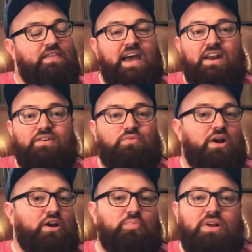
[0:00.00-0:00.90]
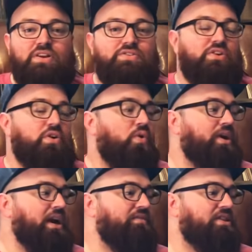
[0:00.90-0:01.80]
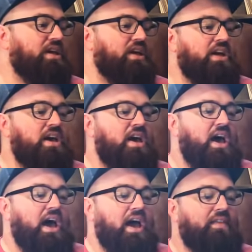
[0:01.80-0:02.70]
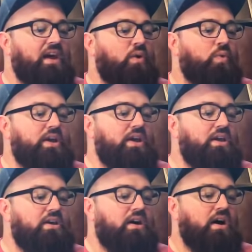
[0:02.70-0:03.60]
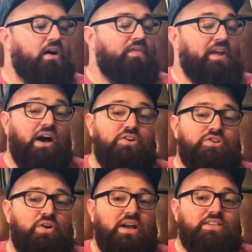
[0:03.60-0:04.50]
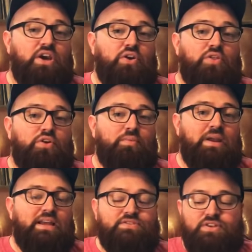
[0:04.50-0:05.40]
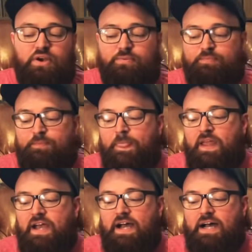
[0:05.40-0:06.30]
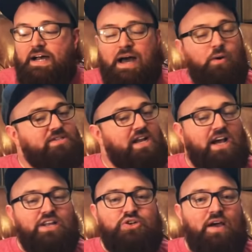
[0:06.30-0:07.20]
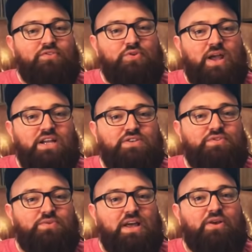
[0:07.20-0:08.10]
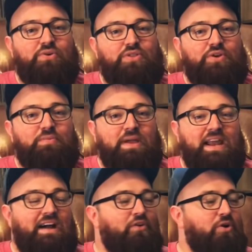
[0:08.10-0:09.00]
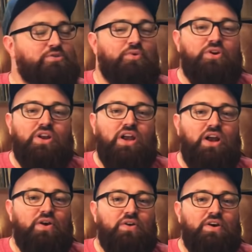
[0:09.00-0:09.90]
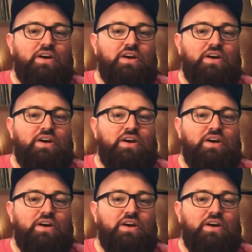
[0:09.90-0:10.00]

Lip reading: They had a record player in there going and everything. And then then I also got to go to Third Man. So I was not going to drive through Nashville without going Third Man. I've always wanted to go.